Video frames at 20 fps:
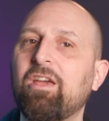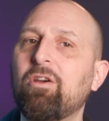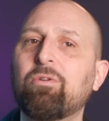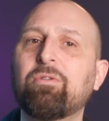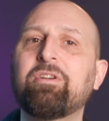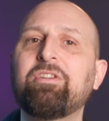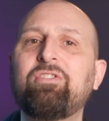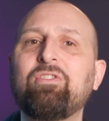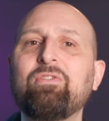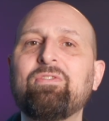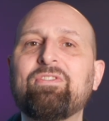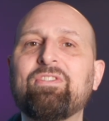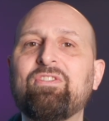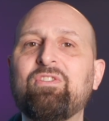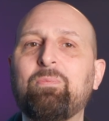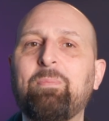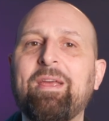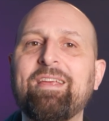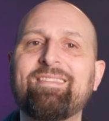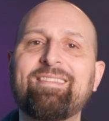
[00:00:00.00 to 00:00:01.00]
It will reduce the
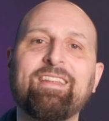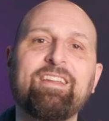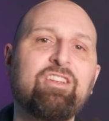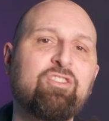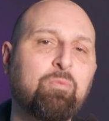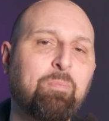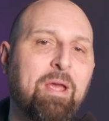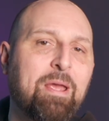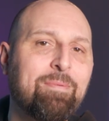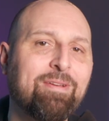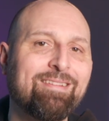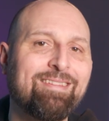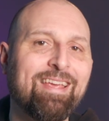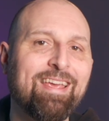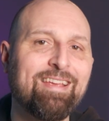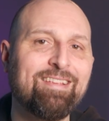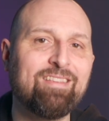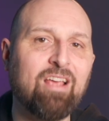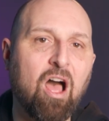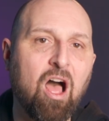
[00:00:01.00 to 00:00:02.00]
space that each payment
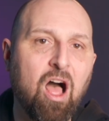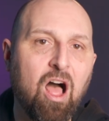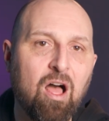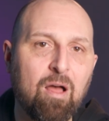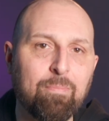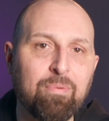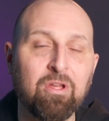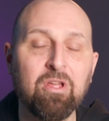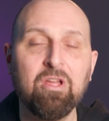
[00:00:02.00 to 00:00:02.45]
takes up.